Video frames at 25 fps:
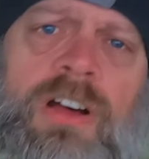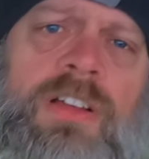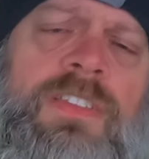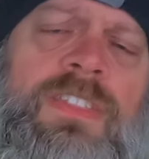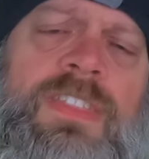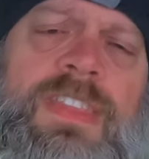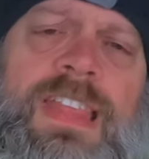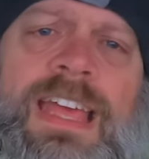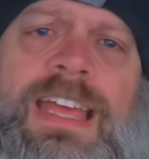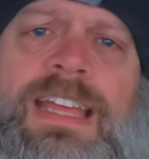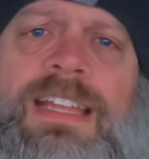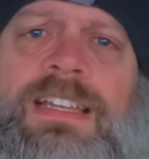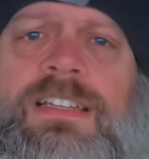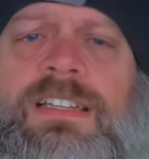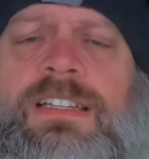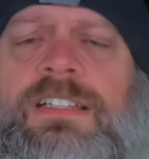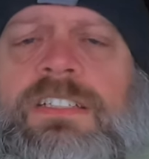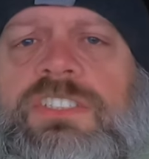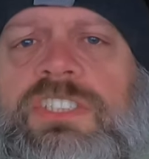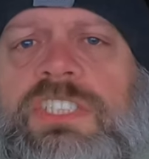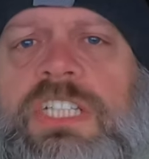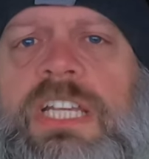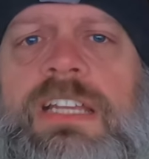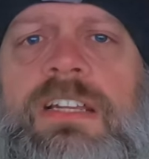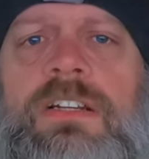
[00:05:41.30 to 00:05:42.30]
on that
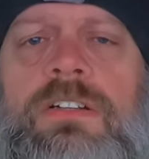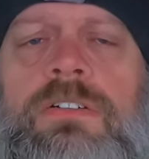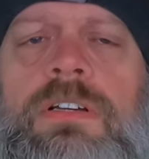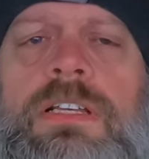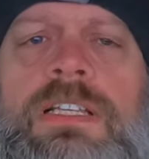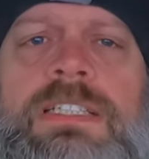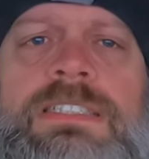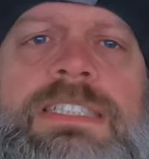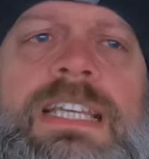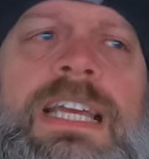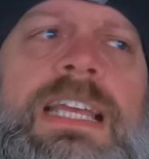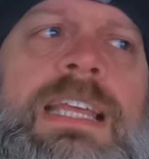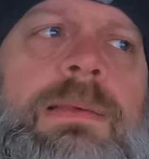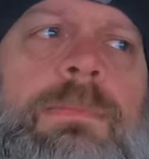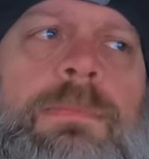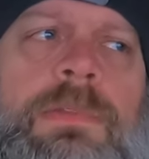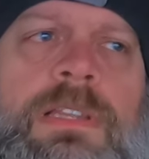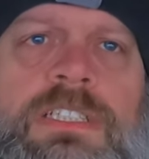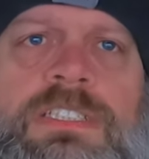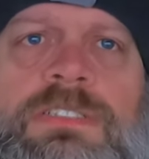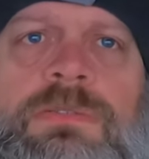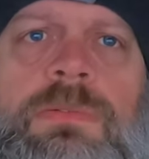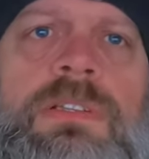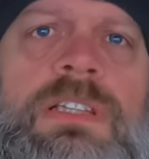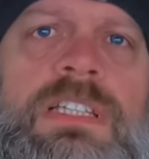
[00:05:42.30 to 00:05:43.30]
channel as I am
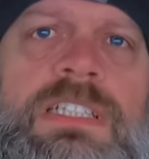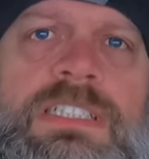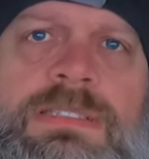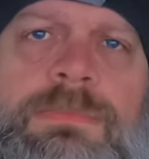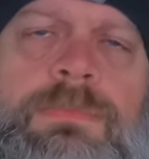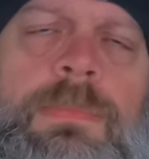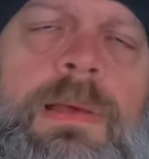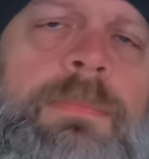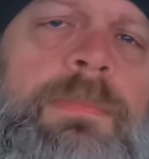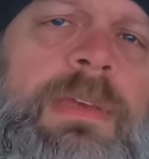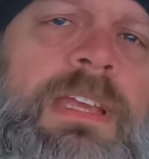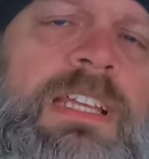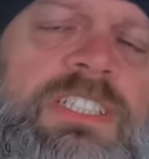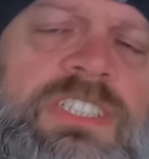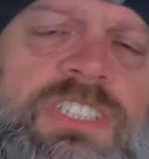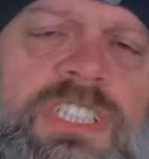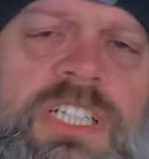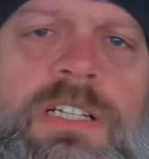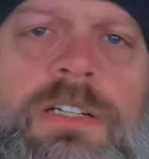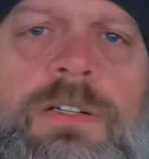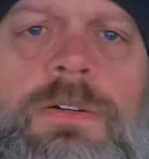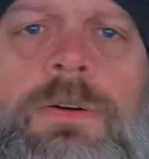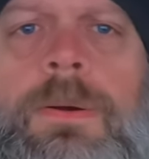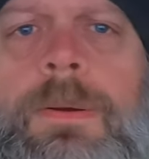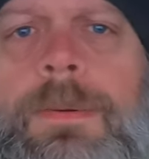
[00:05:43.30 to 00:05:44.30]
this one. This is my main
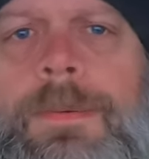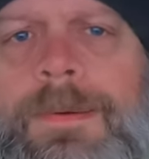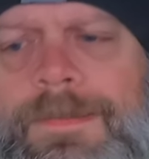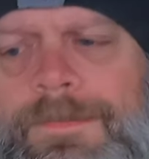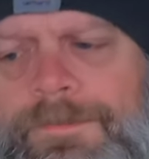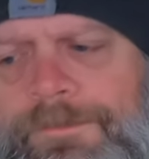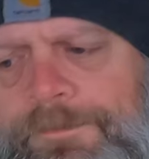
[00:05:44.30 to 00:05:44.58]
channel.